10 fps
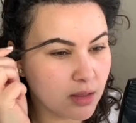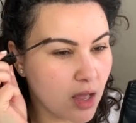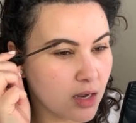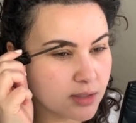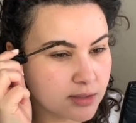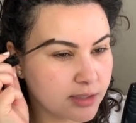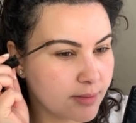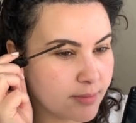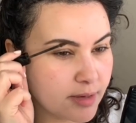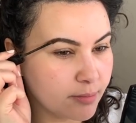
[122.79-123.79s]
locks
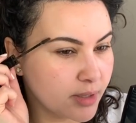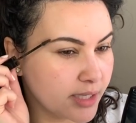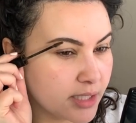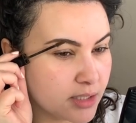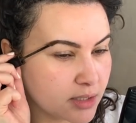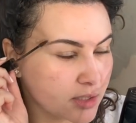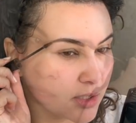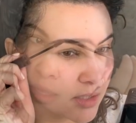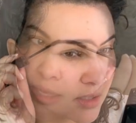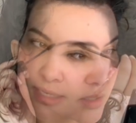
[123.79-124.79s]
them in place.
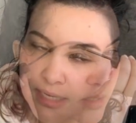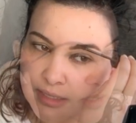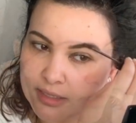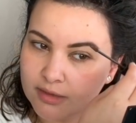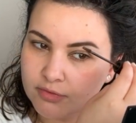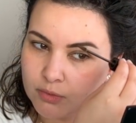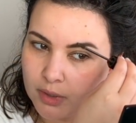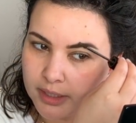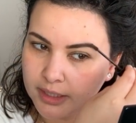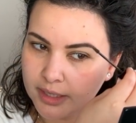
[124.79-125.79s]
And I think if you
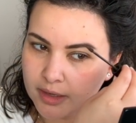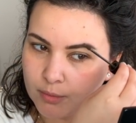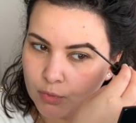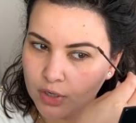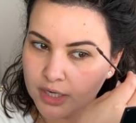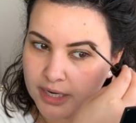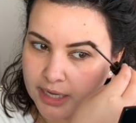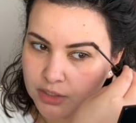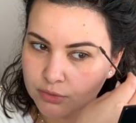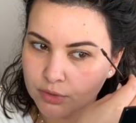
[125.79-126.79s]
wanted like a more
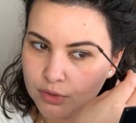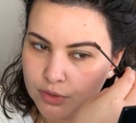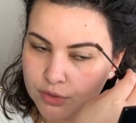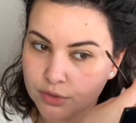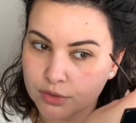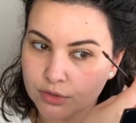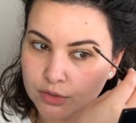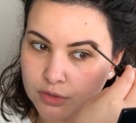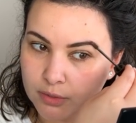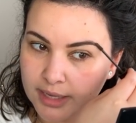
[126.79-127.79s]
natural look, you could
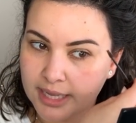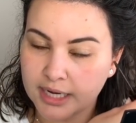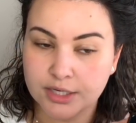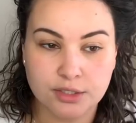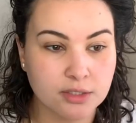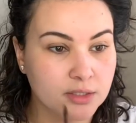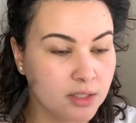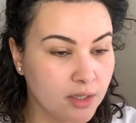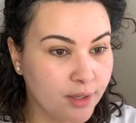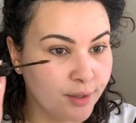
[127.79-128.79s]
just go ahead and
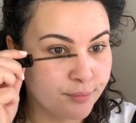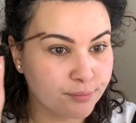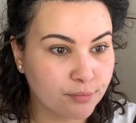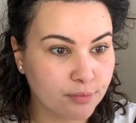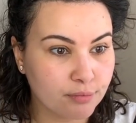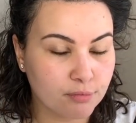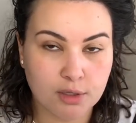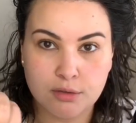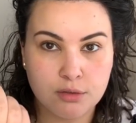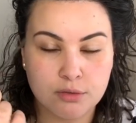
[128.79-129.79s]
just
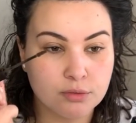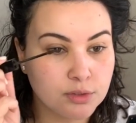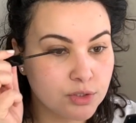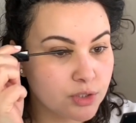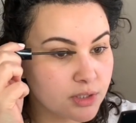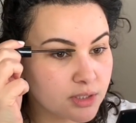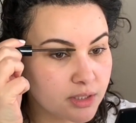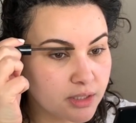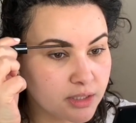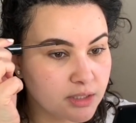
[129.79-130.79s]
use
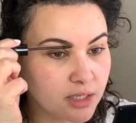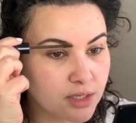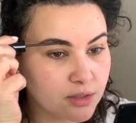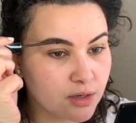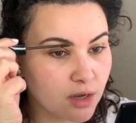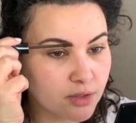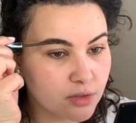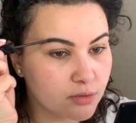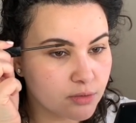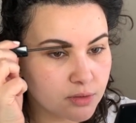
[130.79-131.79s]
just this and not
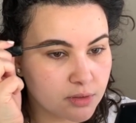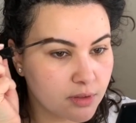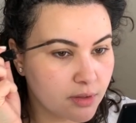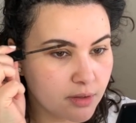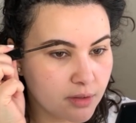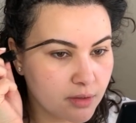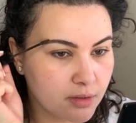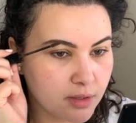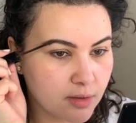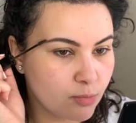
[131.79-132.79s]
use
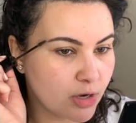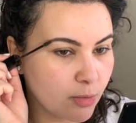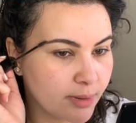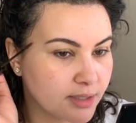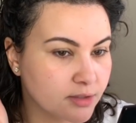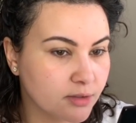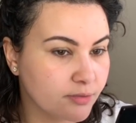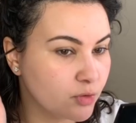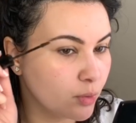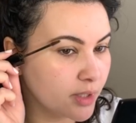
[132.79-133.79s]
the brow pencil
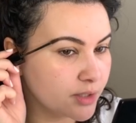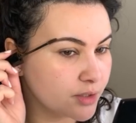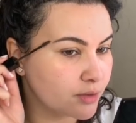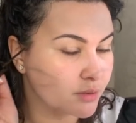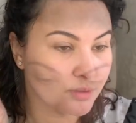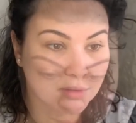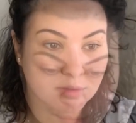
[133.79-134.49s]
if you wanted to.